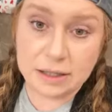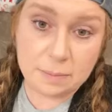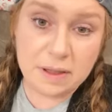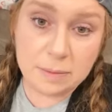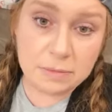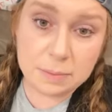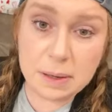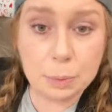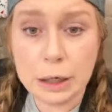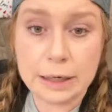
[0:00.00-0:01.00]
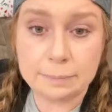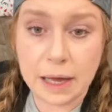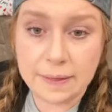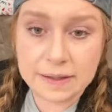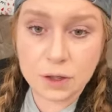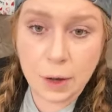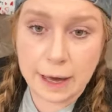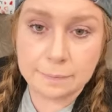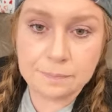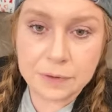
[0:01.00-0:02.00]
some of them to be pretty. And that's
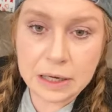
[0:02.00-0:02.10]
okay.